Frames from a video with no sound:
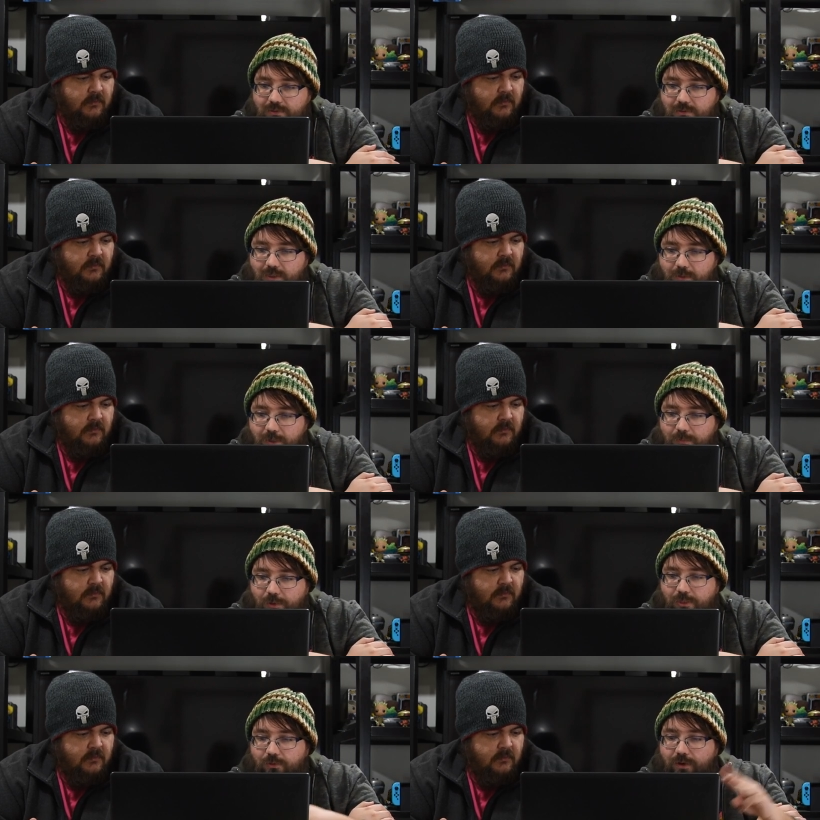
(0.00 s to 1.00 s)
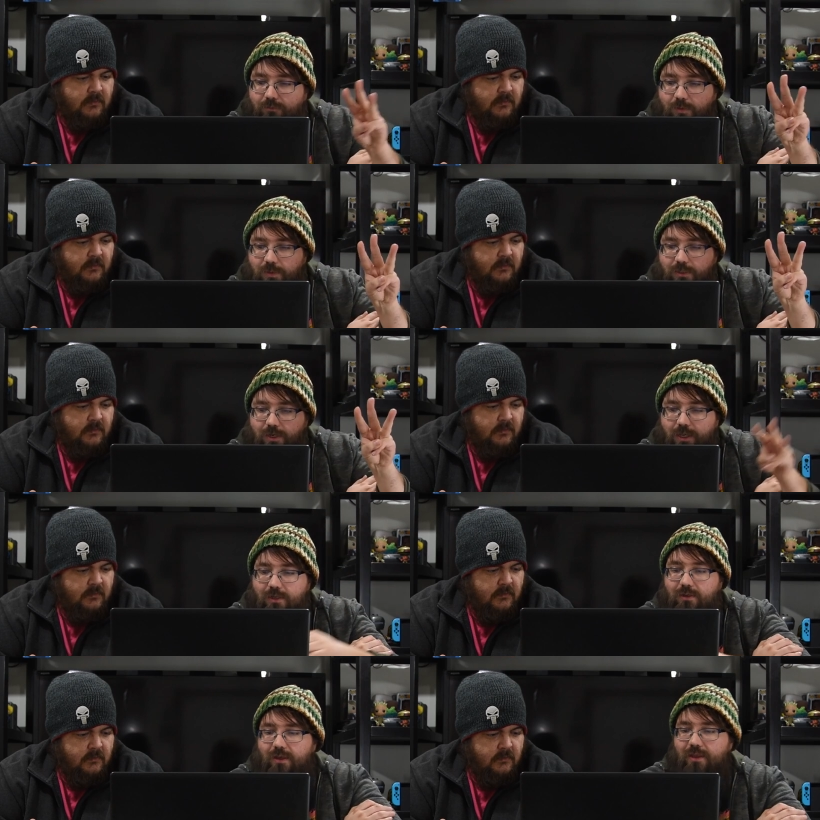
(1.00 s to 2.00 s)
Speaker 1: in the library. Put three of them in your
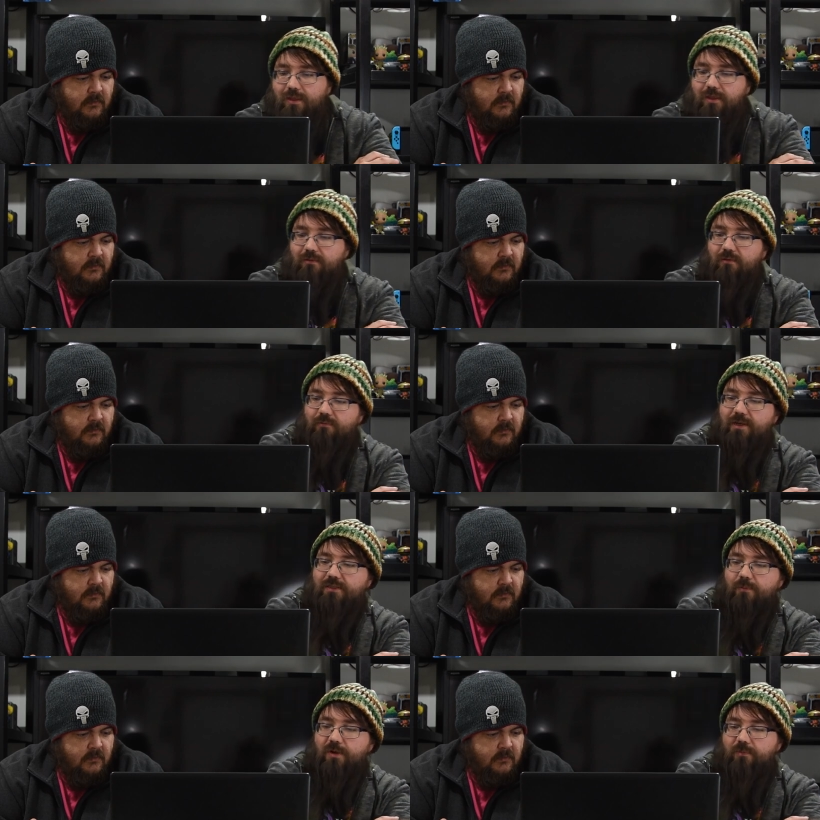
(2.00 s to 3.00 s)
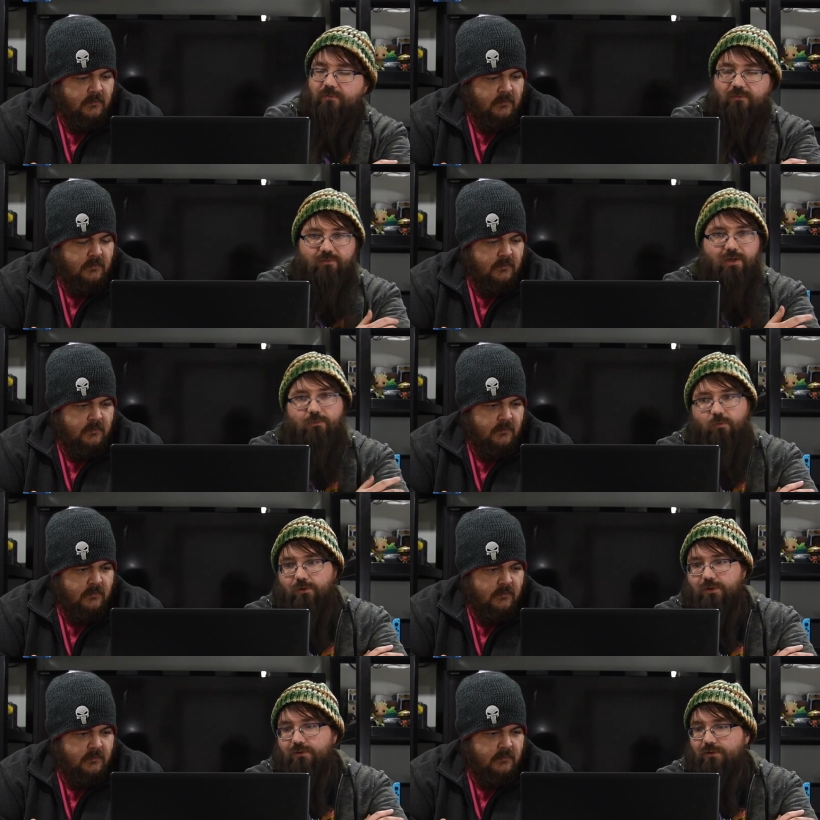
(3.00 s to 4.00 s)
hand, and then the rest of the bottom of a random
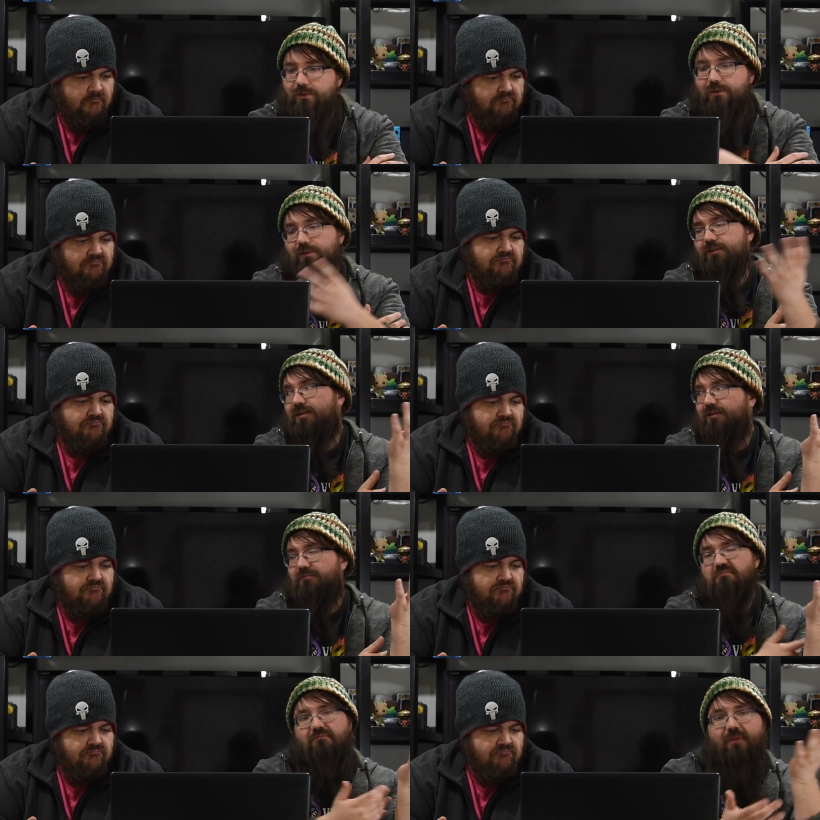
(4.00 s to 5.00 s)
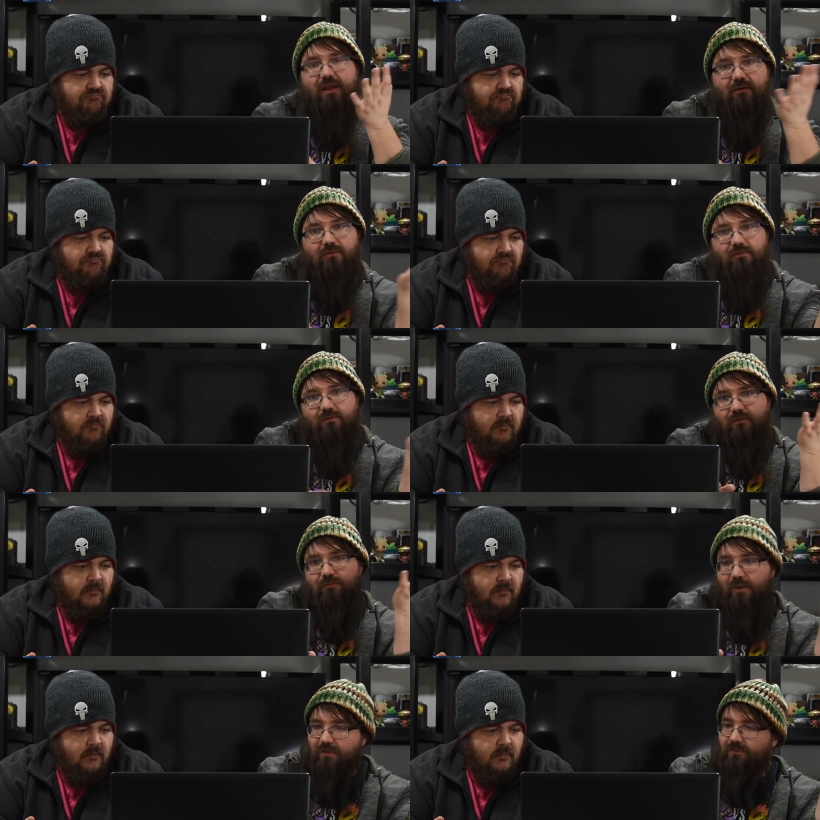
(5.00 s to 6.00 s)
order. So meh,
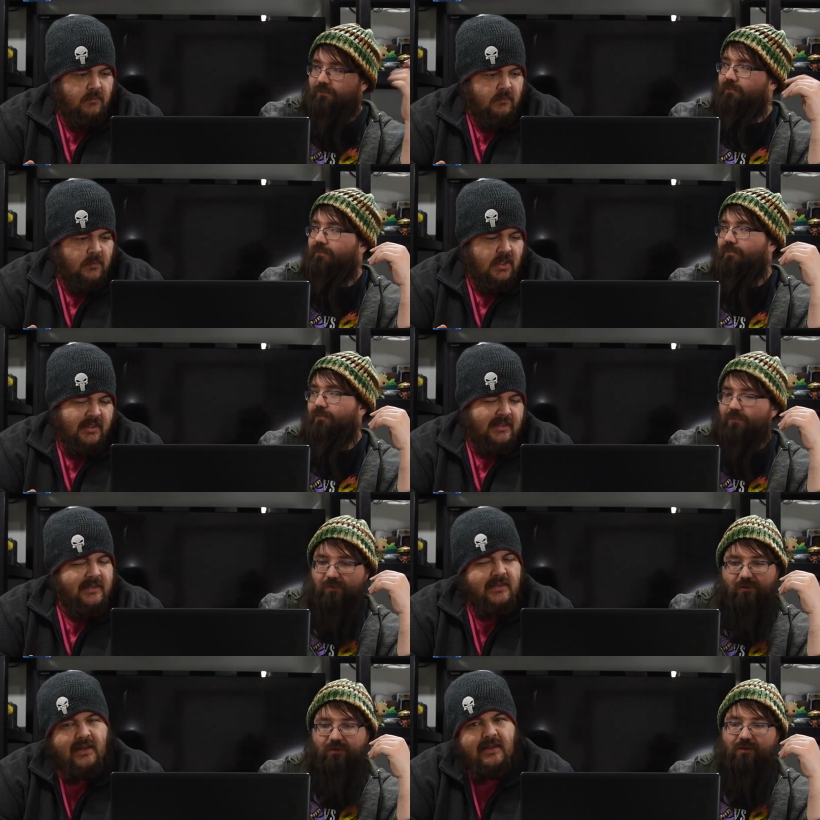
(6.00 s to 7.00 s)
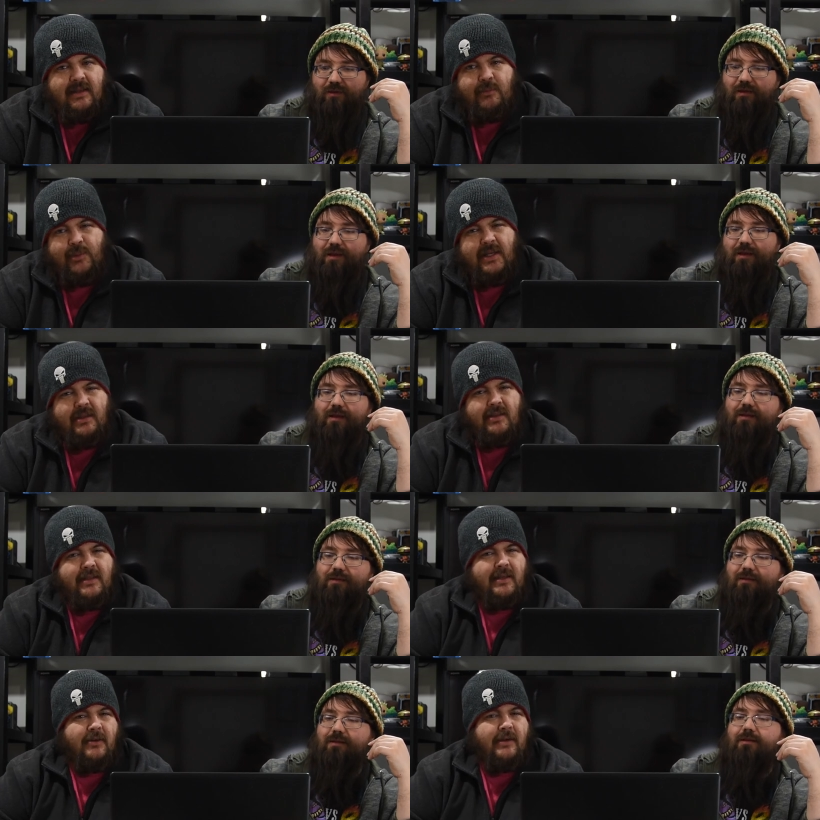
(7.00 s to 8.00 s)
Speaker 2: meh. That's not that bad,
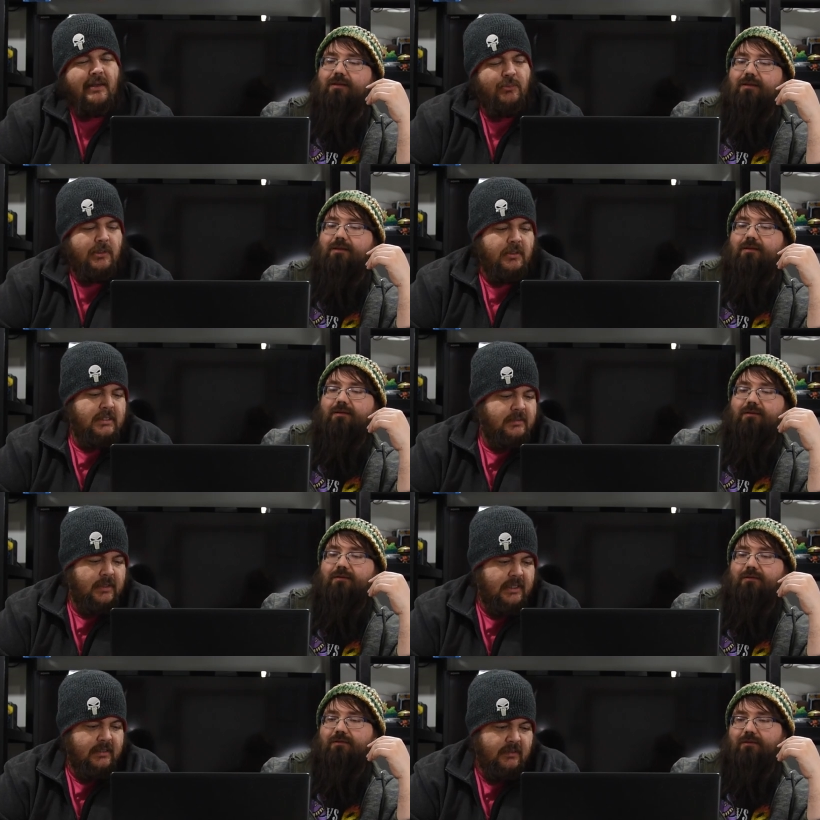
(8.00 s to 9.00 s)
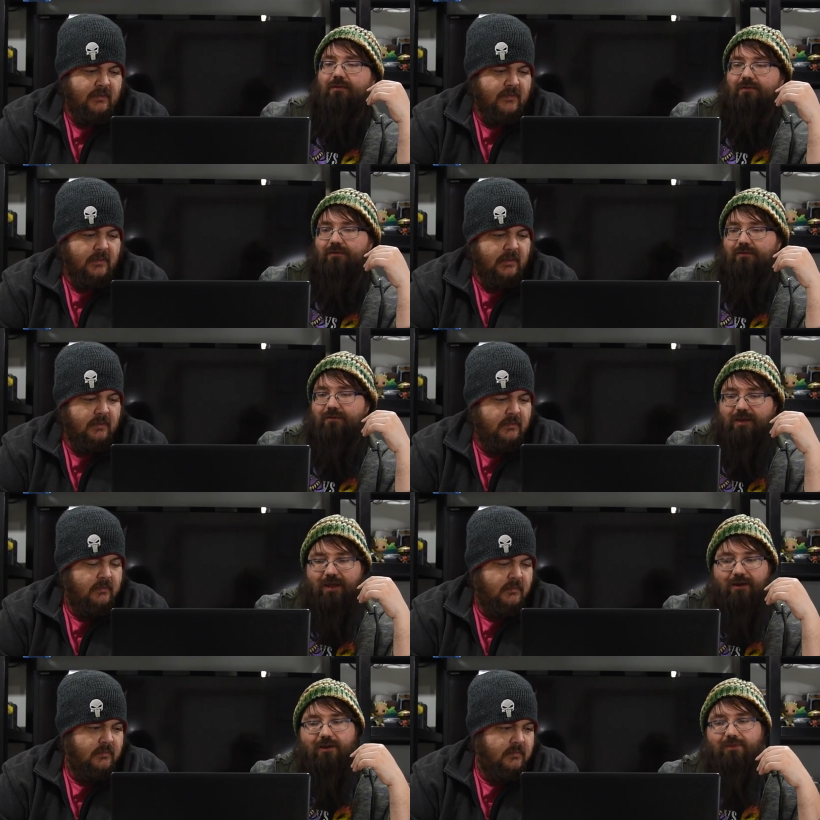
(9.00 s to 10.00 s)
not that great, but you're just making dudes really.
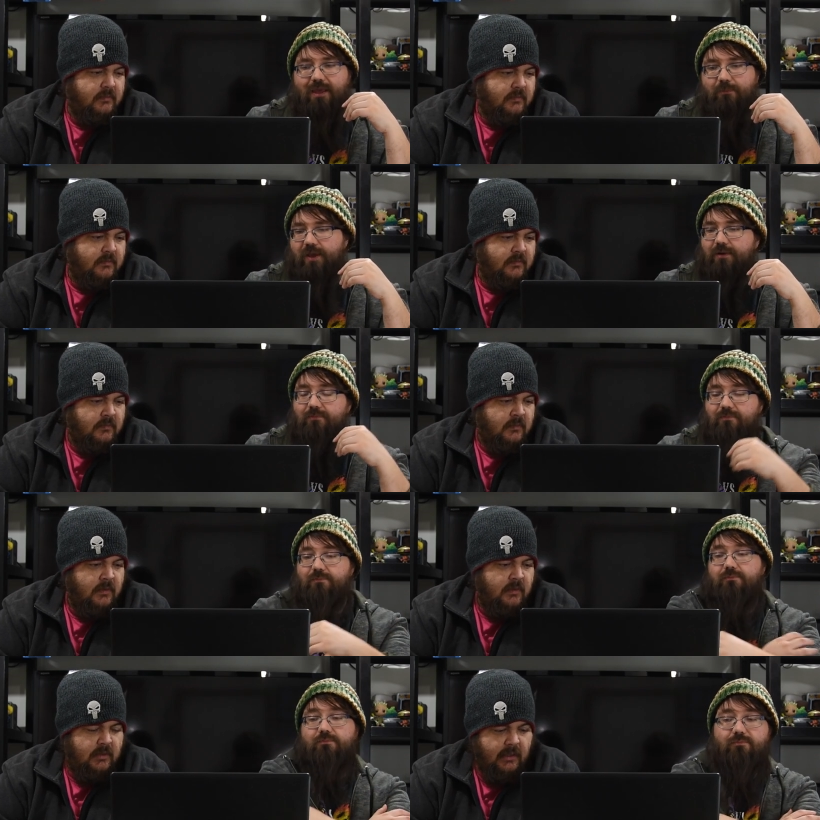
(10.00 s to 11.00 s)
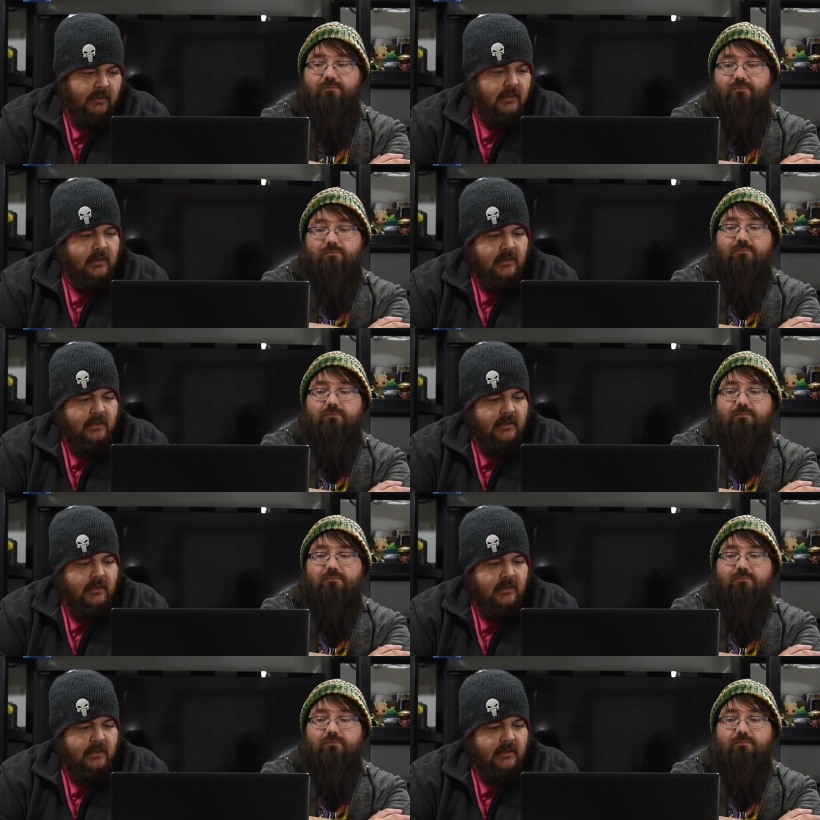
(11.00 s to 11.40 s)
Speaker 1: Yeah, not that bad.
Speaker 2: Yeah.